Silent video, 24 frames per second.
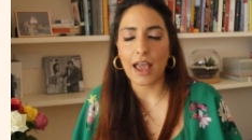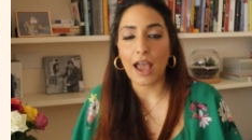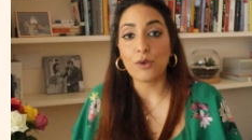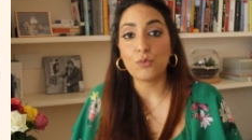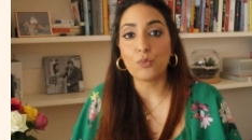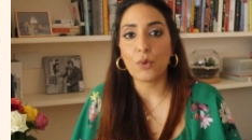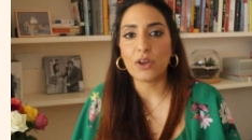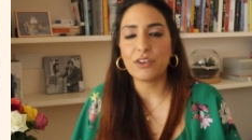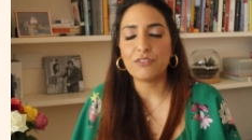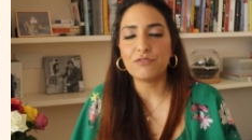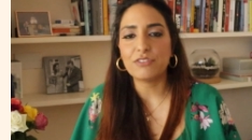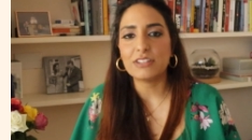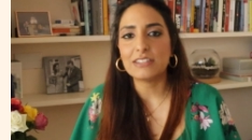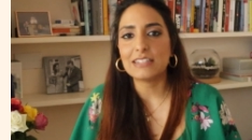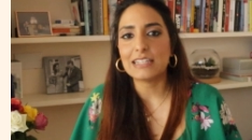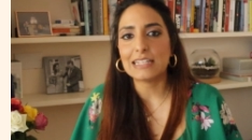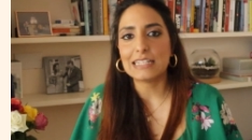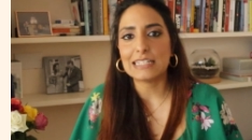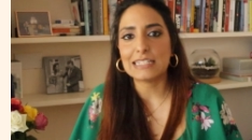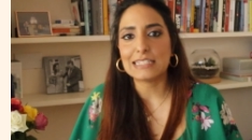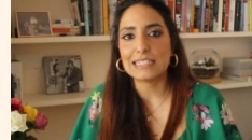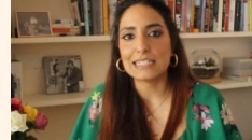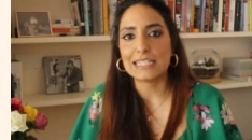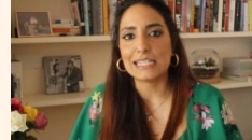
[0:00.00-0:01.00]
and when
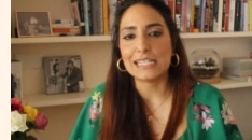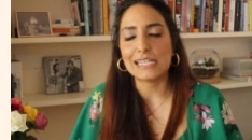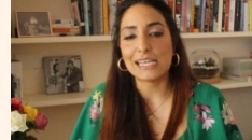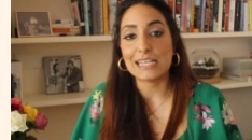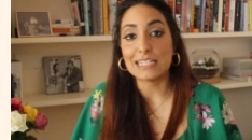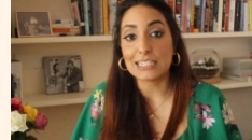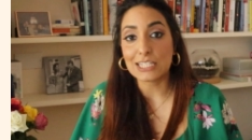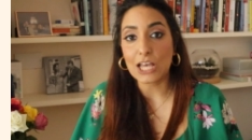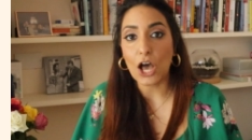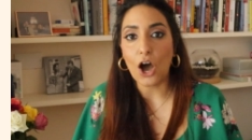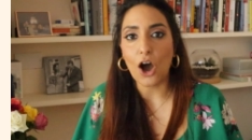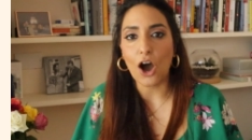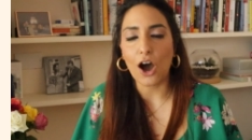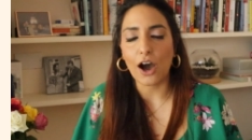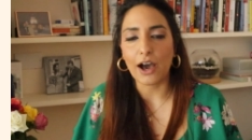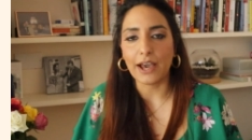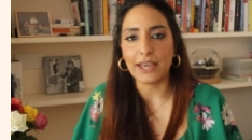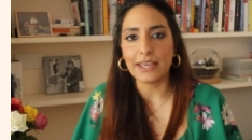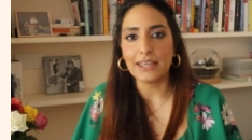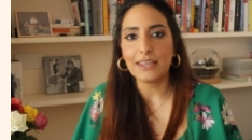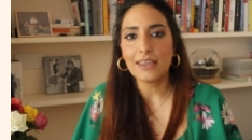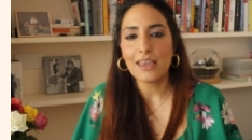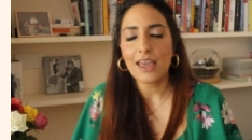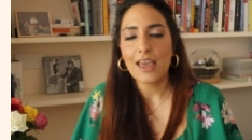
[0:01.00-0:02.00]
fertility is
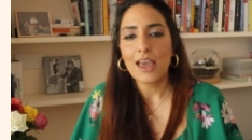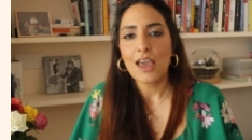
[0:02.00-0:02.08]
high,